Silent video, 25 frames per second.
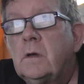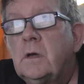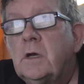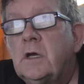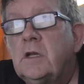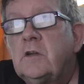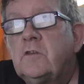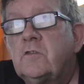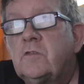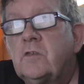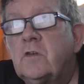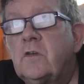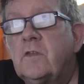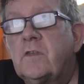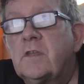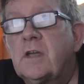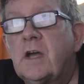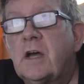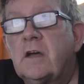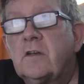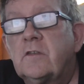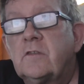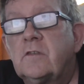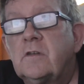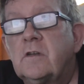In
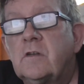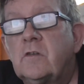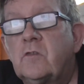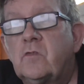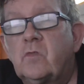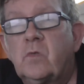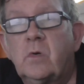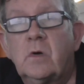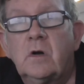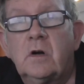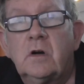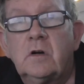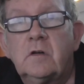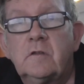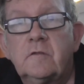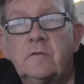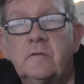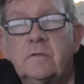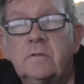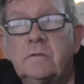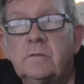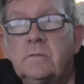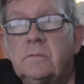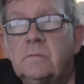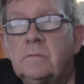2012,
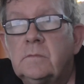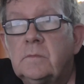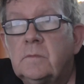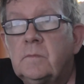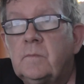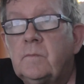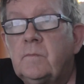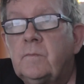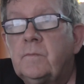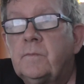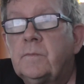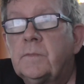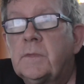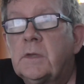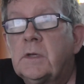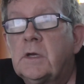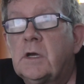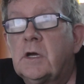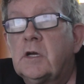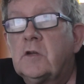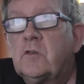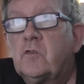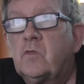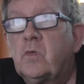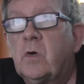
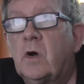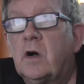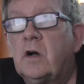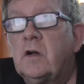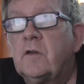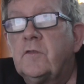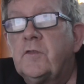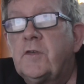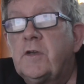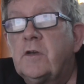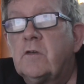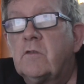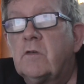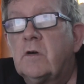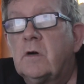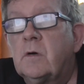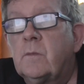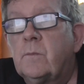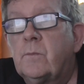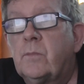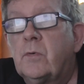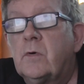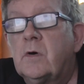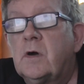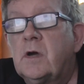A
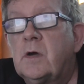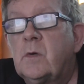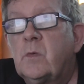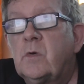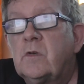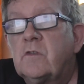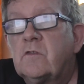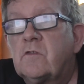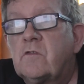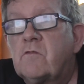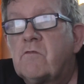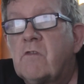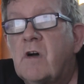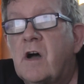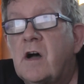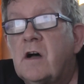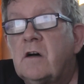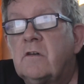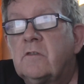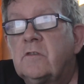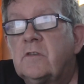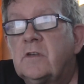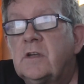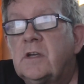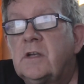12-year-old boy was
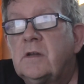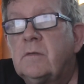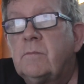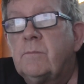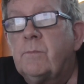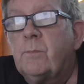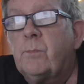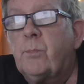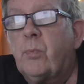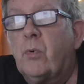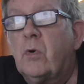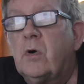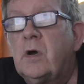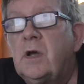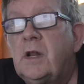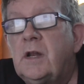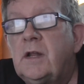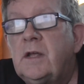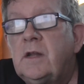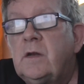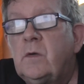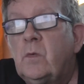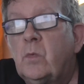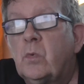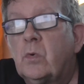drowned in
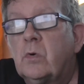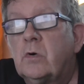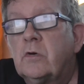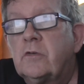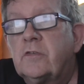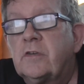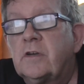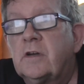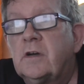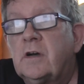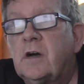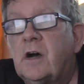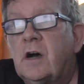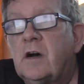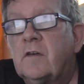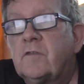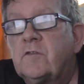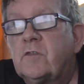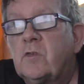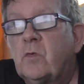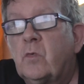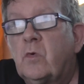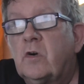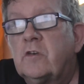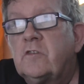boiling water
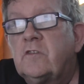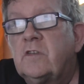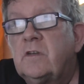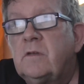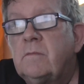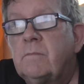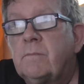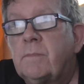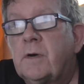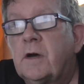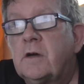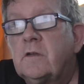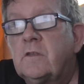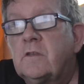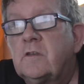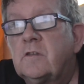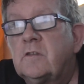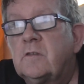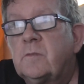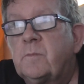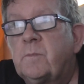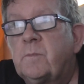after watching both his